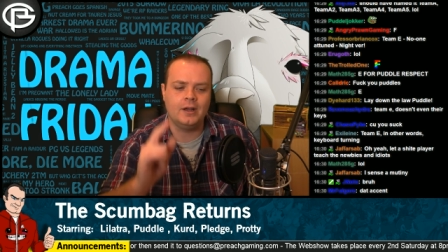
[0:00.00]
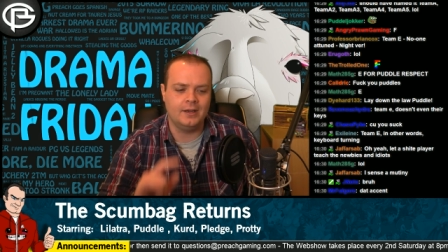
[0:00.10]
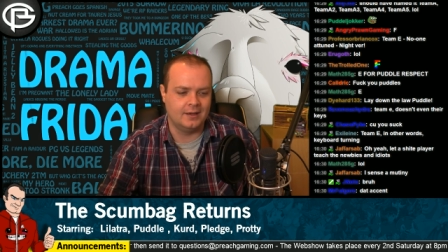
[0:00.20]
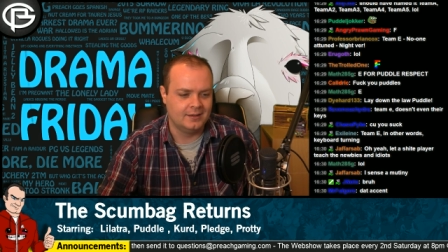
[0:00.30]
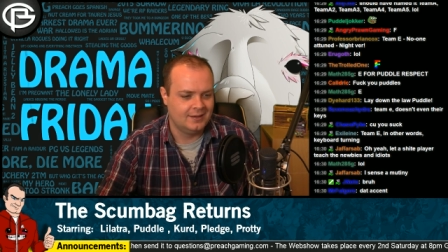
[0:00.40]

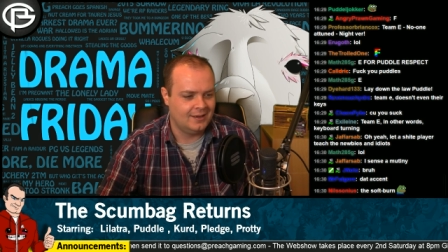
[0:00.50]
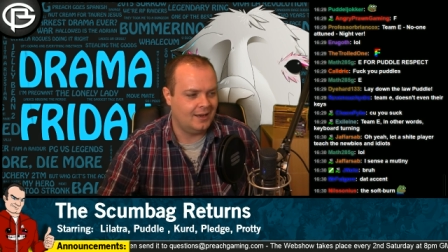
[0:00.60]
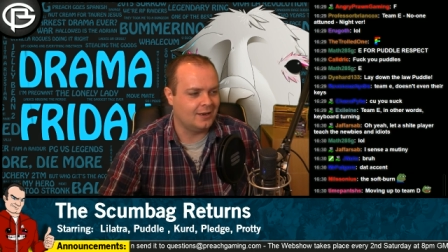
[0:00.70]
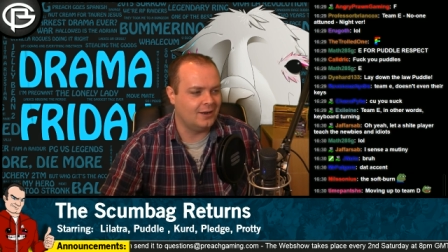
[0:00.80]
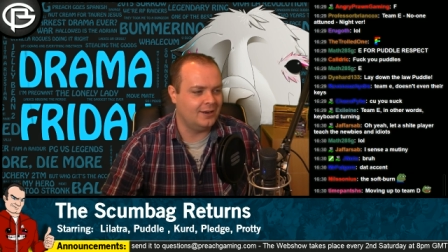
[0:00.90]
you.
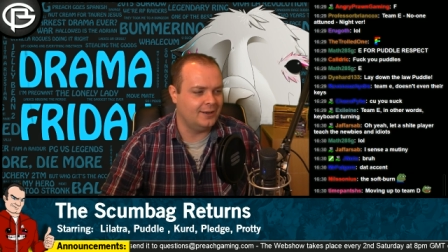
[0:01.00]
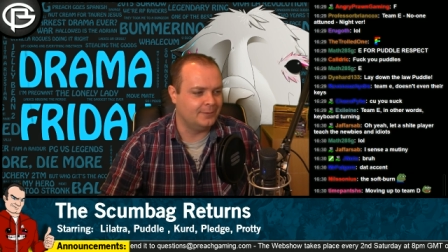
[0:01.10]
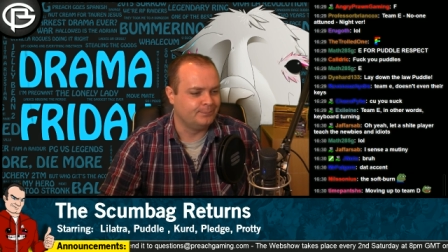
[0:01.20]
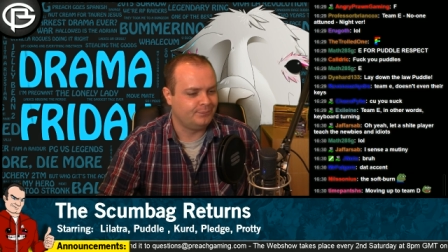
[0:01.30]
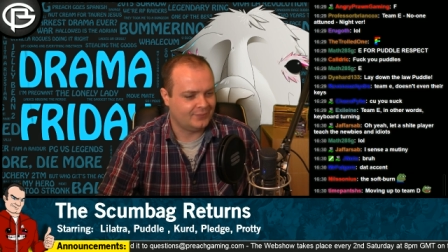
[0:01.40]
I got you.
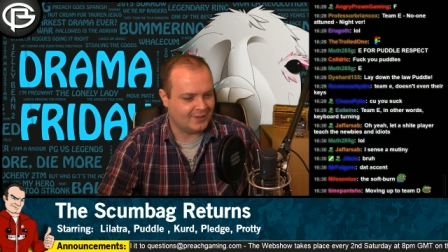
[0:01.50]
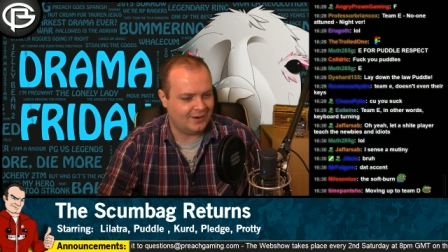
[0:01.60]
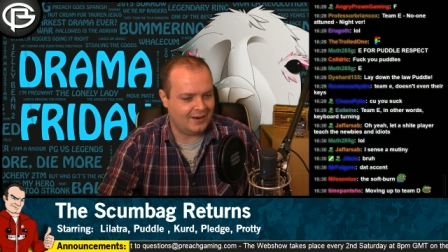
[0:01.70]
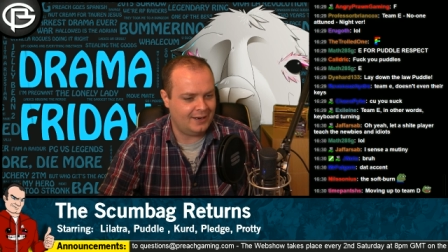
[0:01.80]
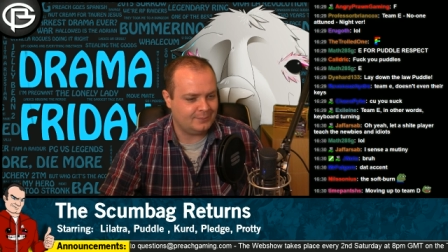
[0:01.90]
All right?